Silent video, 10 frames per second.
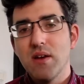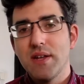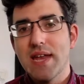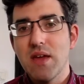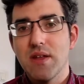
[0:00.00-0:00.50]

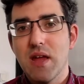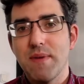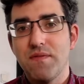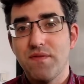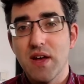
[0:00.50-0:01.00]
Now that I'm
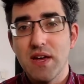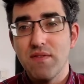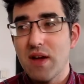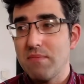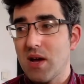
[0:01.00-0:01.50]
at 5,
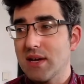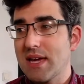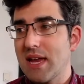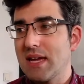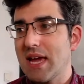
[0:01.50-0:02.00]
I'm not
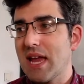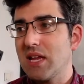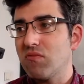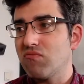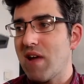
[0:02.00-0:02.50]
getting
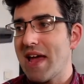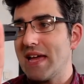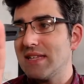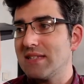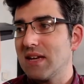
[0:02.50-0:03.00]
any reds.